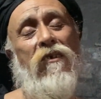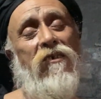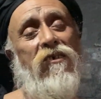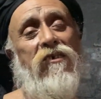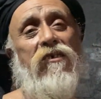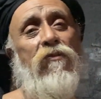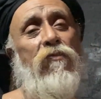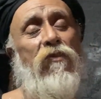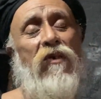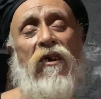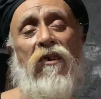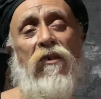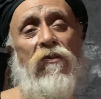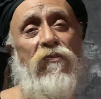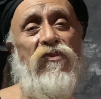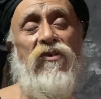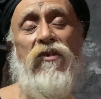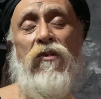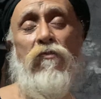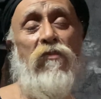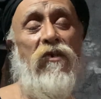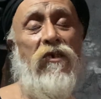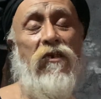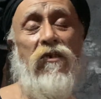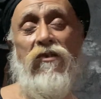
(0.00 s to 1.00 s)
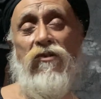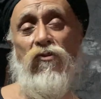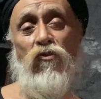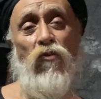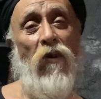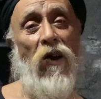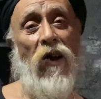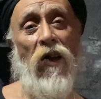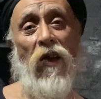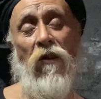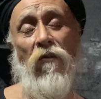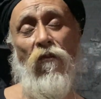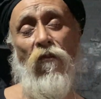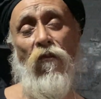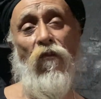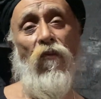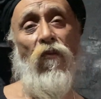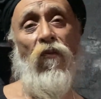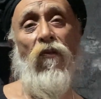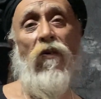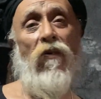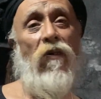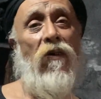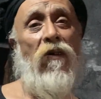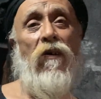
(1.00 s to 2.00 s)
She becomes somebody's wife.
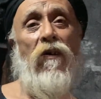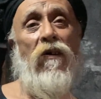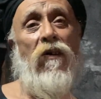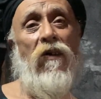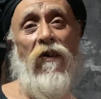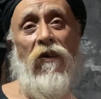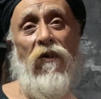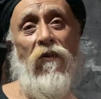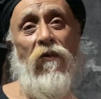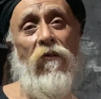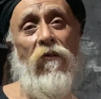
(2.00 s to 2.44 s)
You know.